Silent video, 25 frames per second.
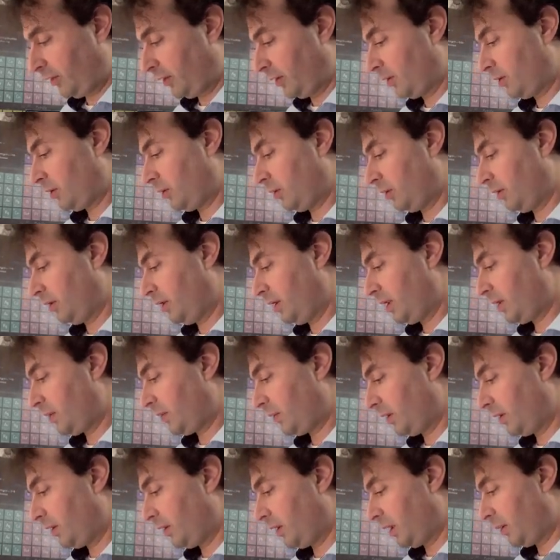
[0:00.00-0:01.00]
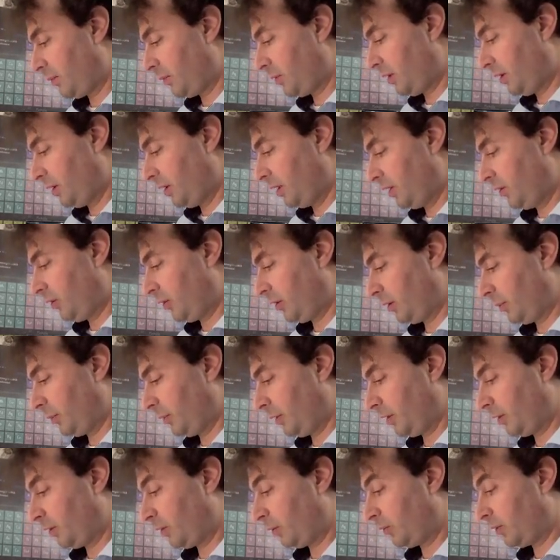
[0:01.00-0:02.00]
So this one times the
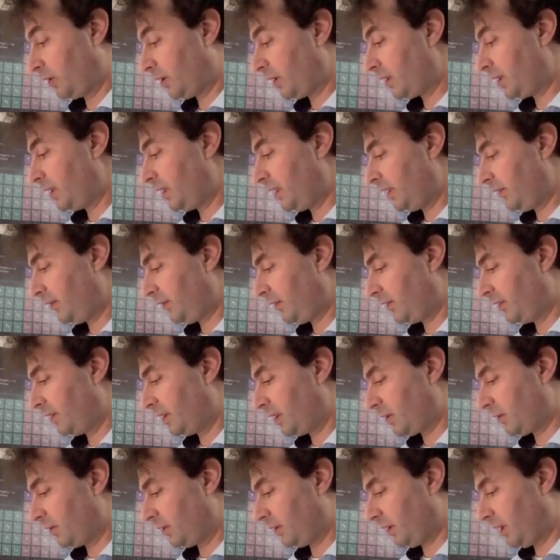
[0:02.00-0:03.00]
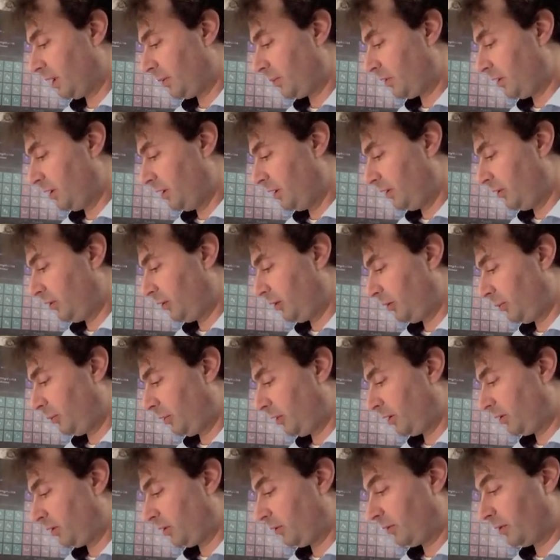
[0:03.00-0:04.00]
determinant of what is left, this one times the
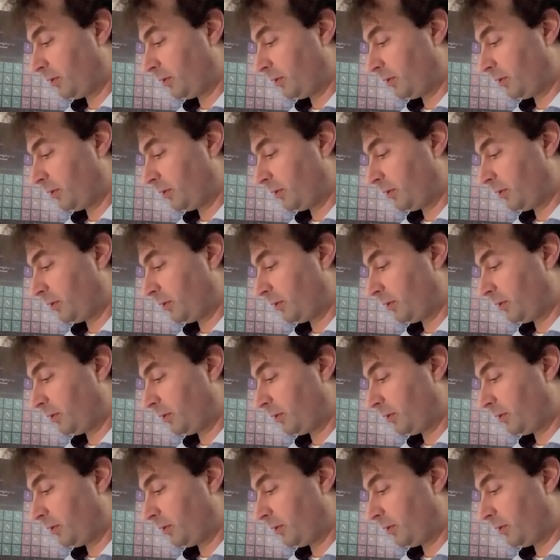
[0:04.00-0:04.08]
determinant of the